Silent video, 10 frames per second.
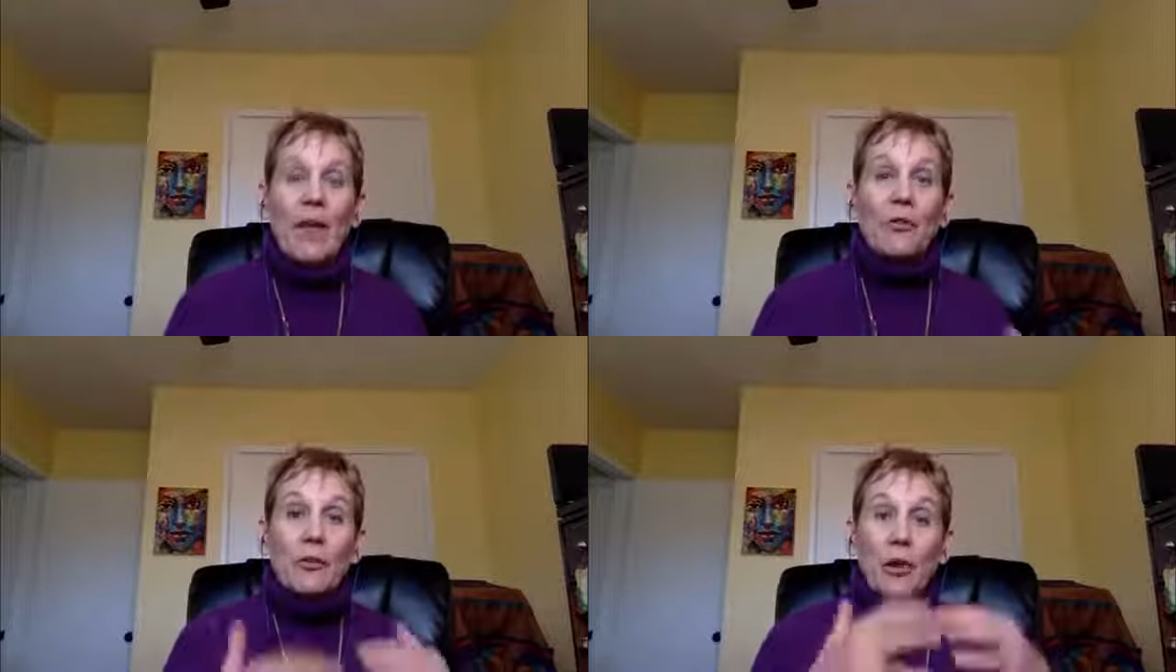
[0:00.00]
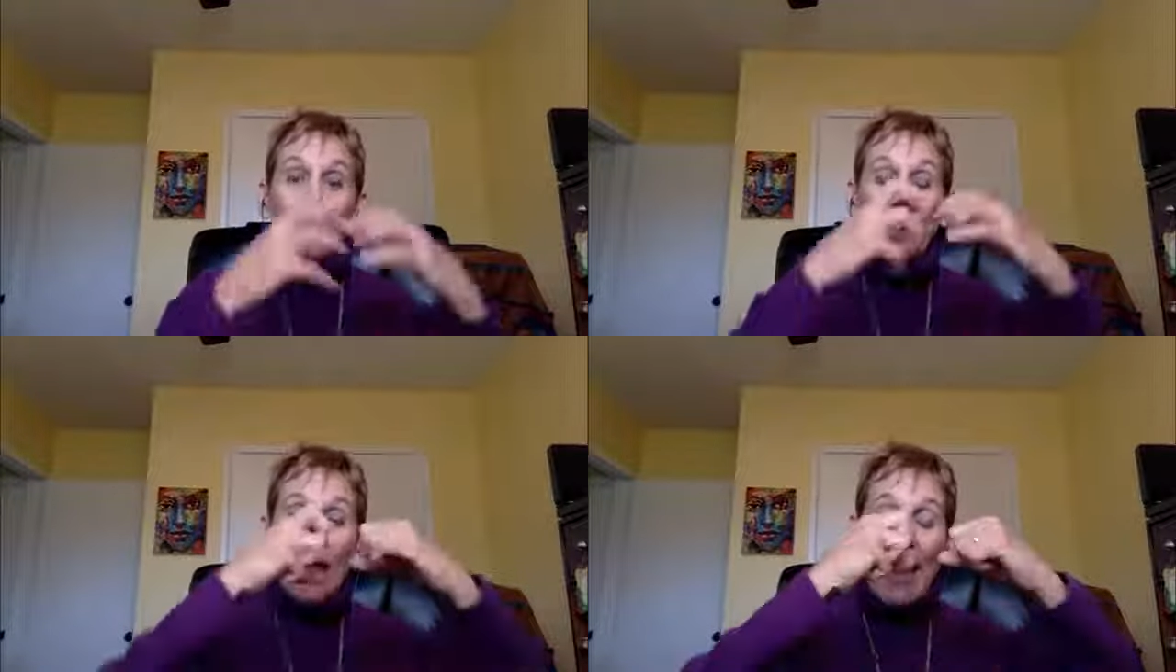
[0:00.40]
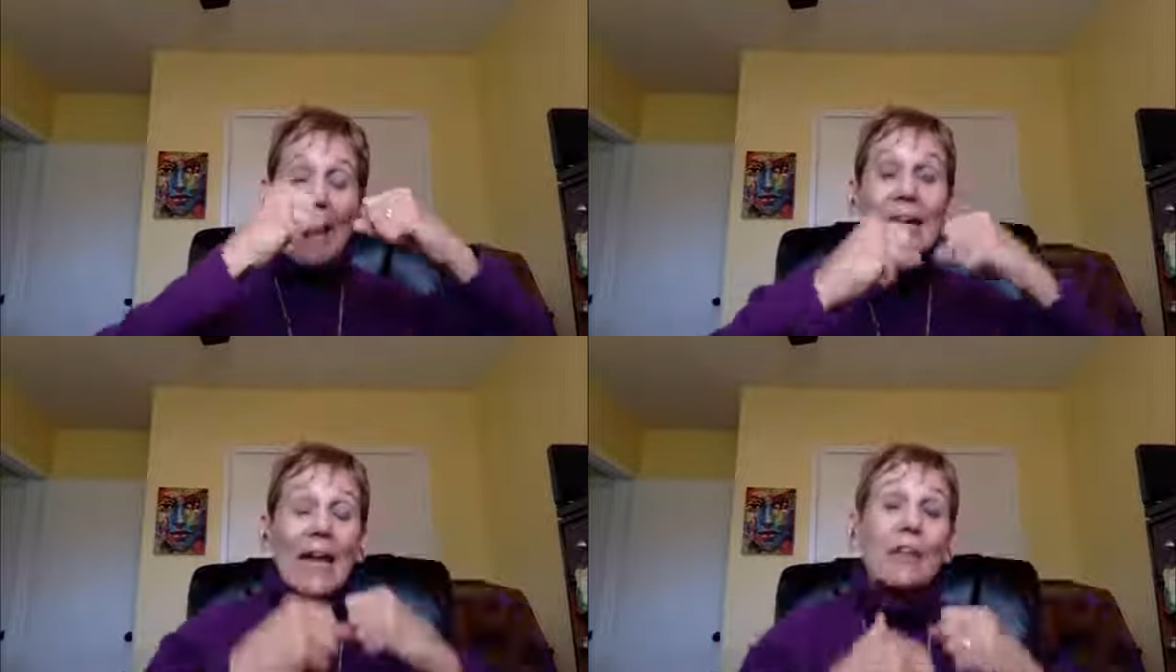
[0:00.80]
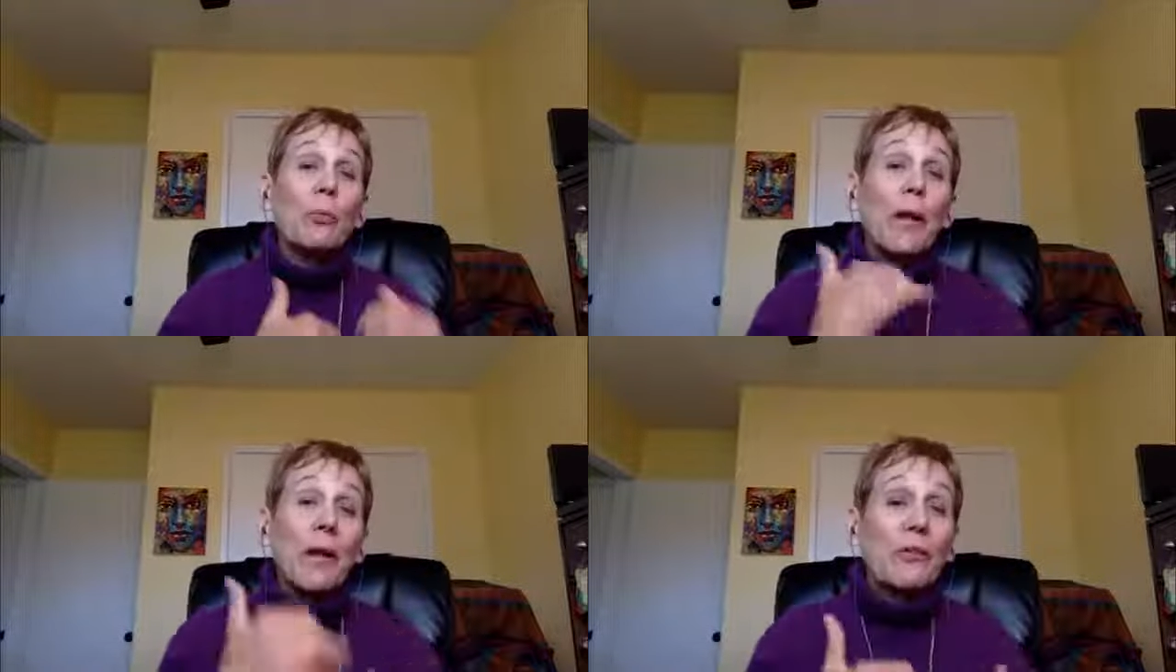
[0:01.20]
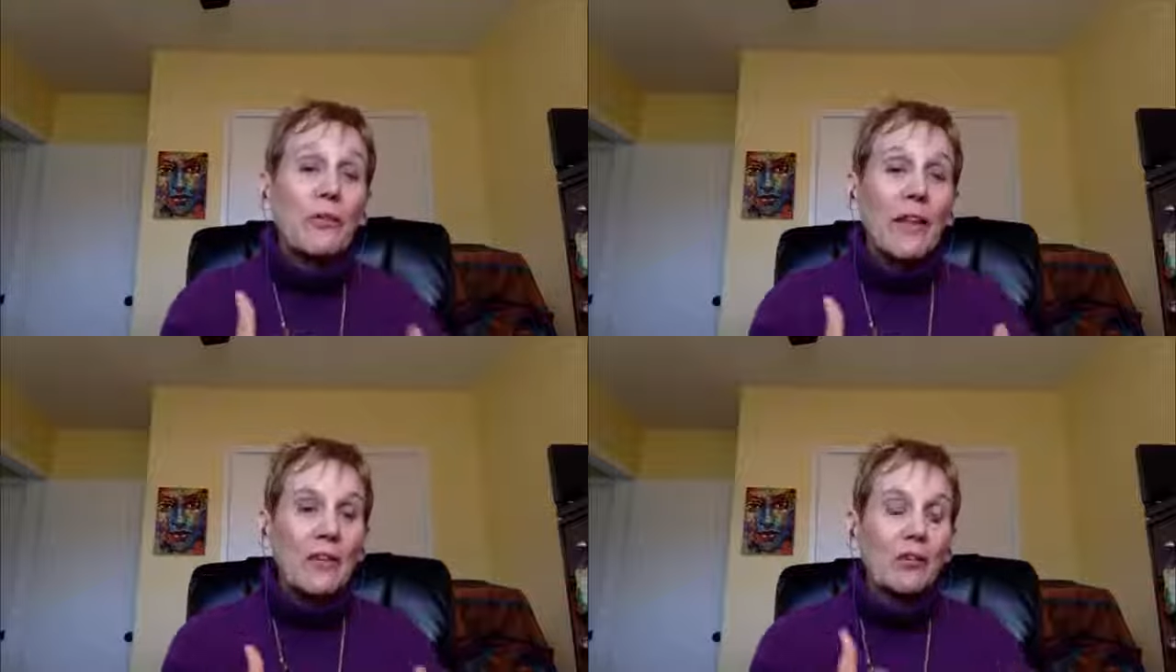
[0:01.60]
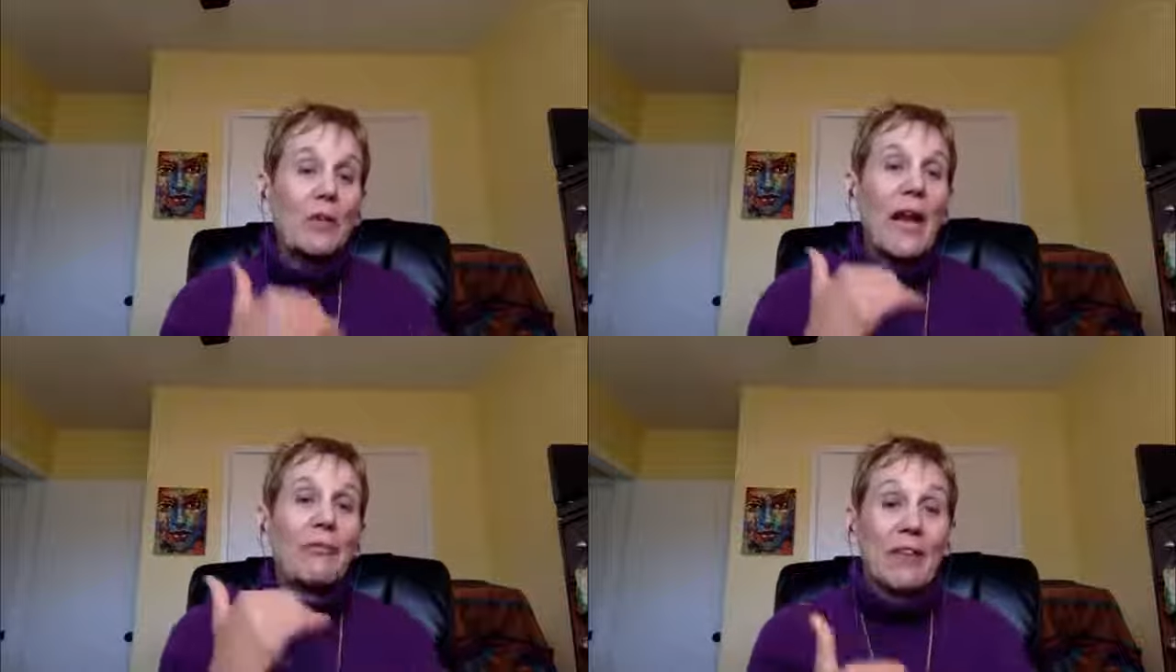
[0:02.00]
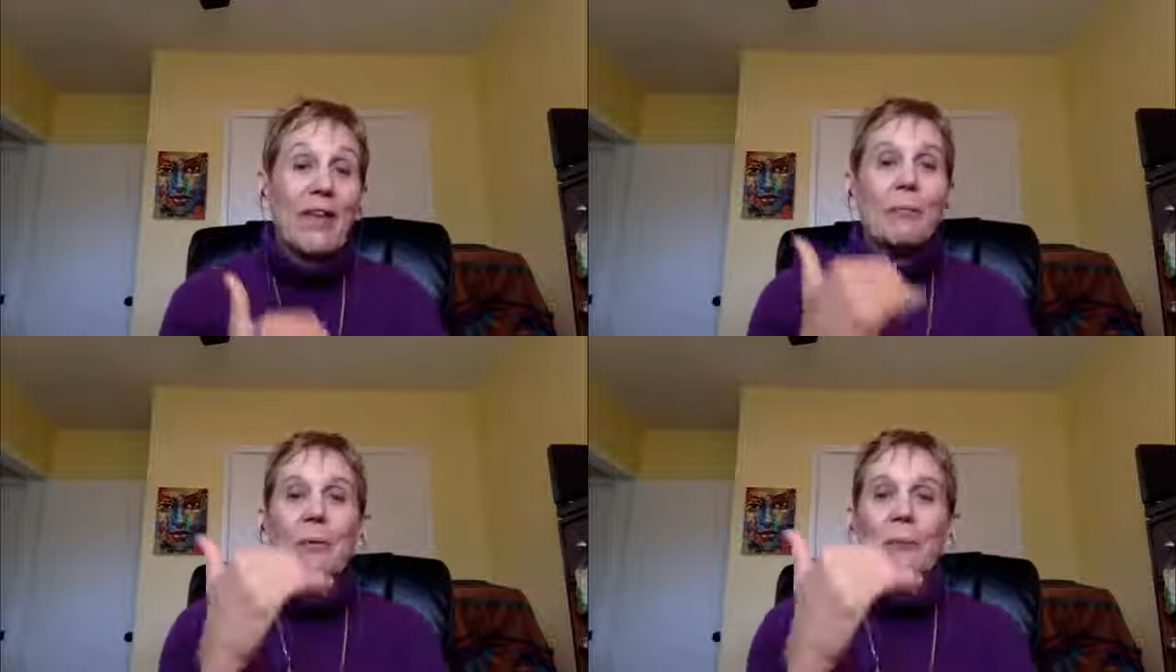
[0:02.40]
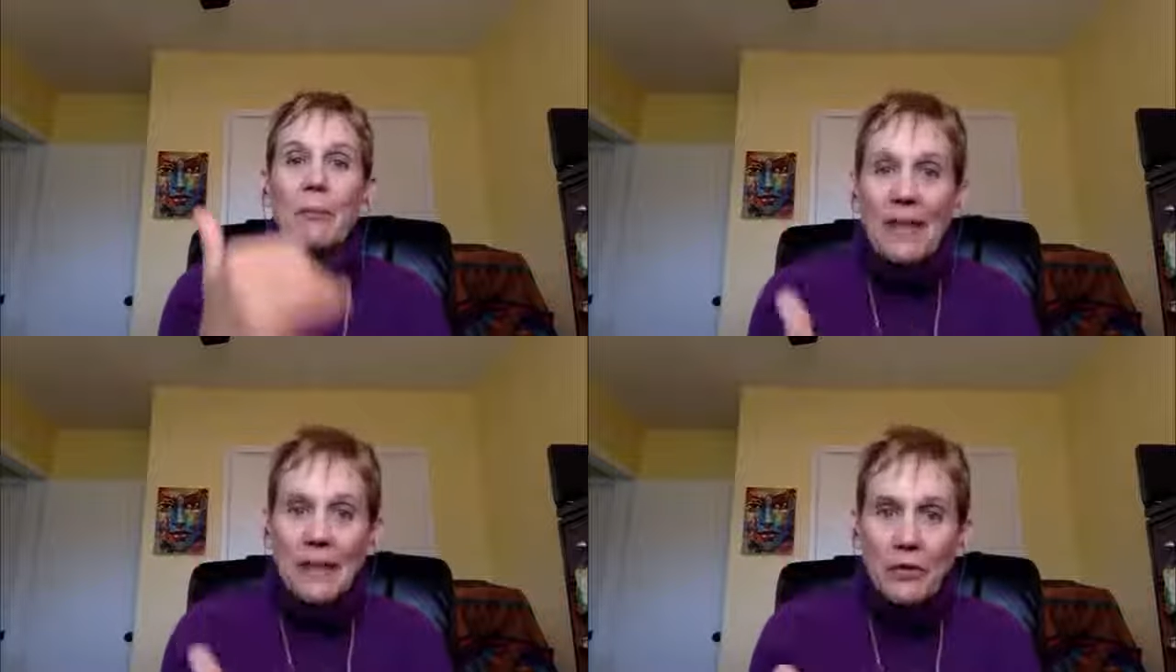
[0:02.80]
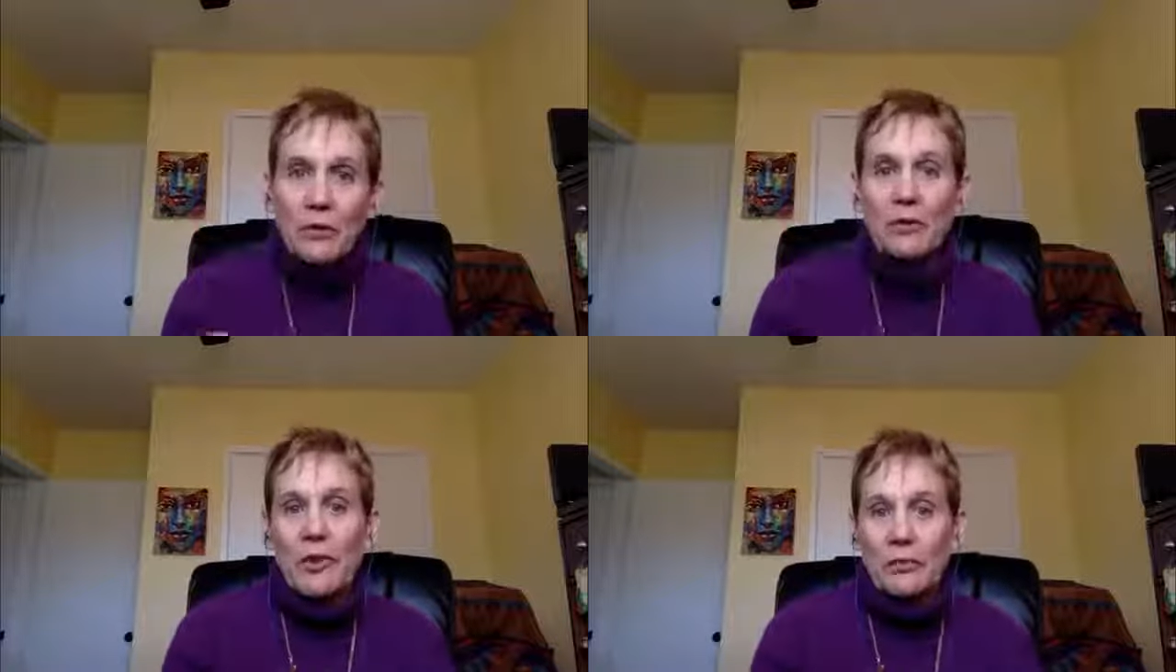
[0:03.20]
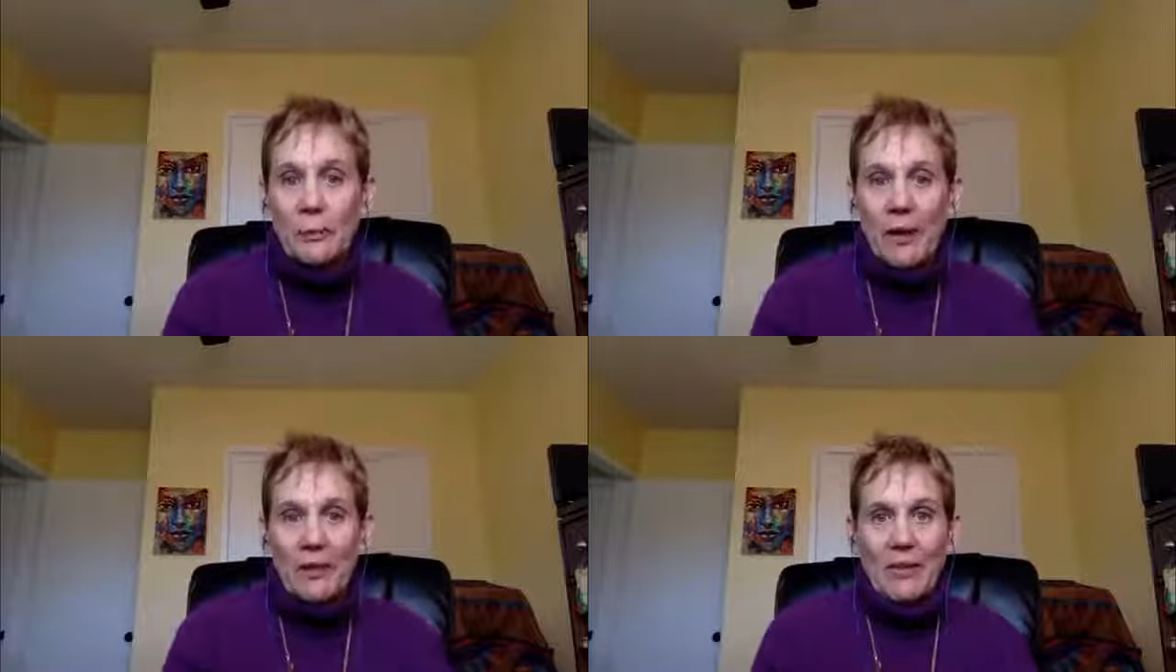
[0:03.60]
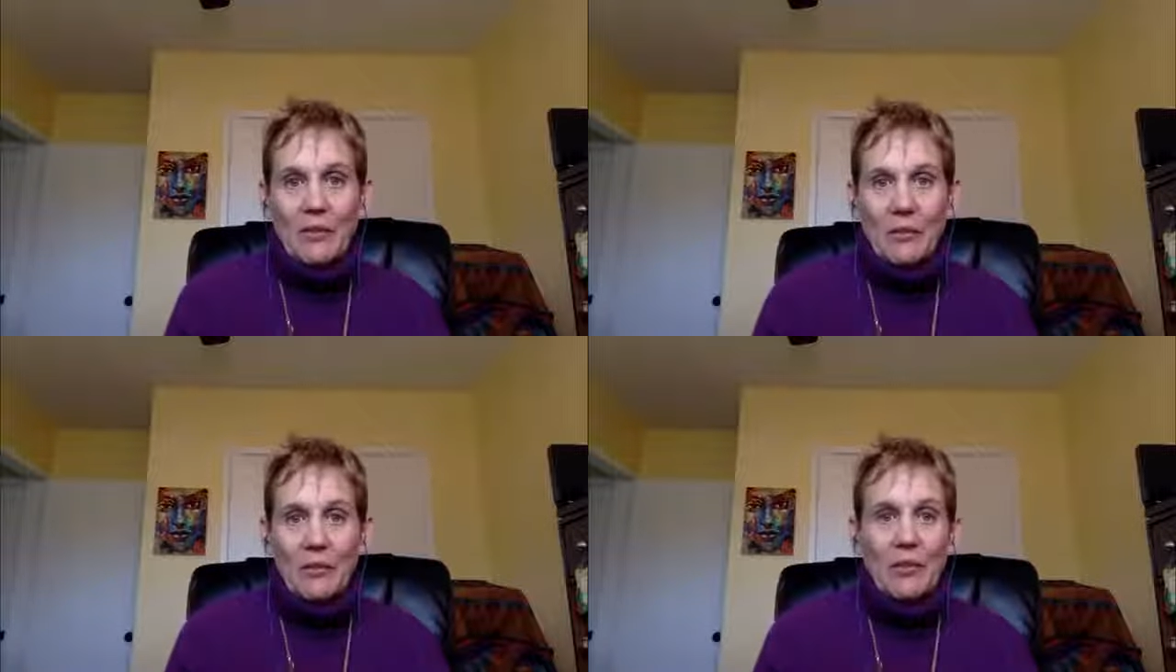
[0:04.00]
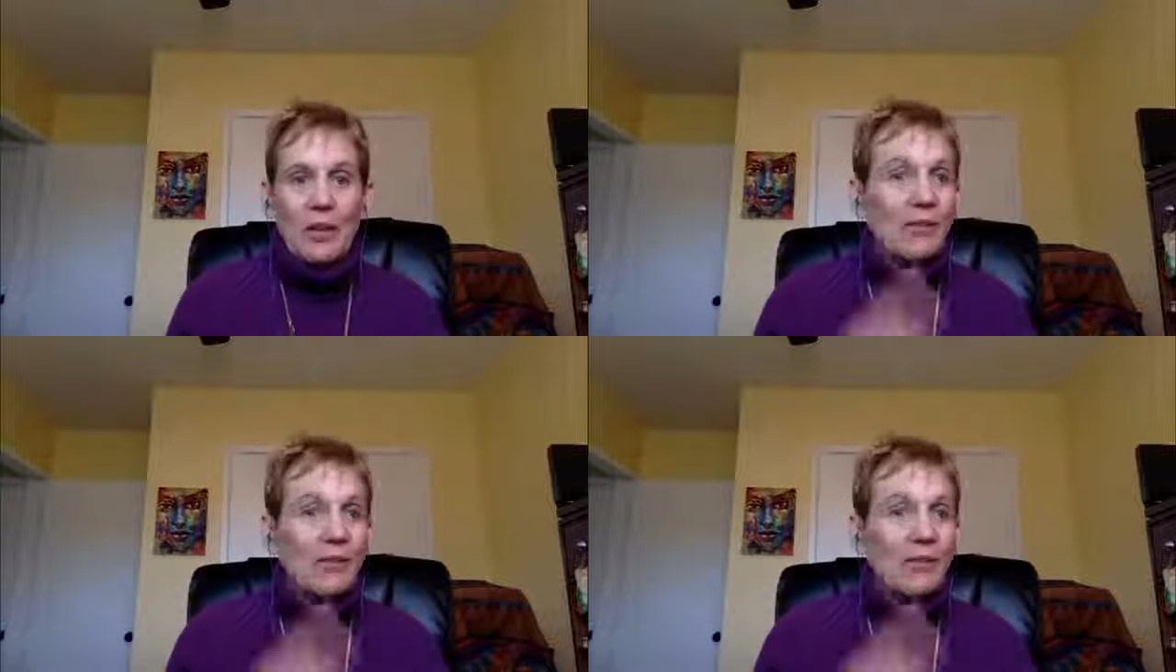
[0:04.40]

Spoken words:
So, and it's one of those things that you have to keep reminding yourself about the decision.